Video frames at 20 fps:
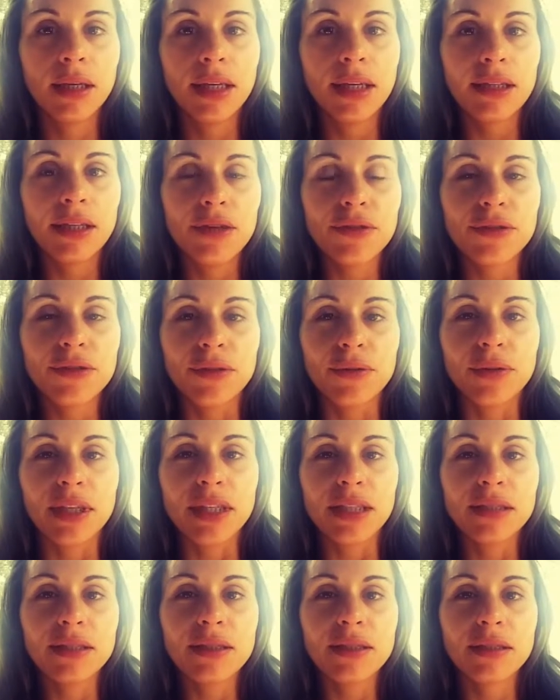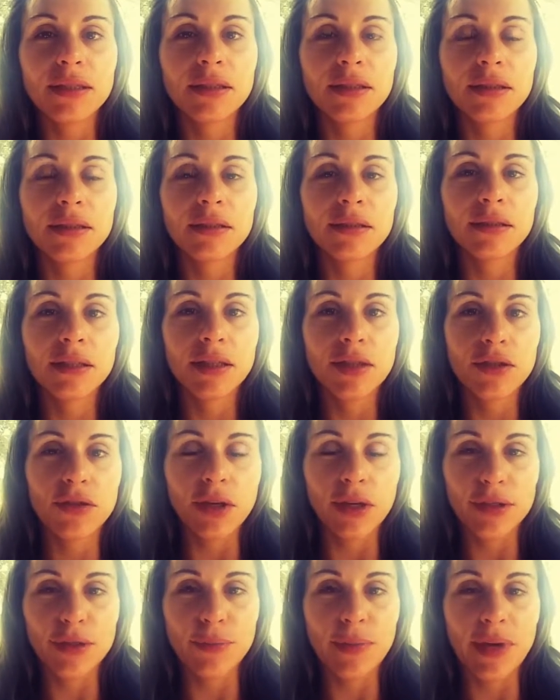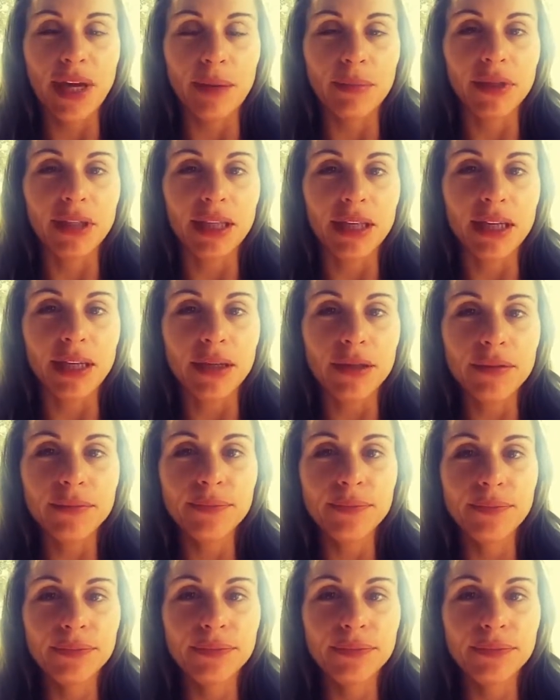Hello students, Instructor Pamela here.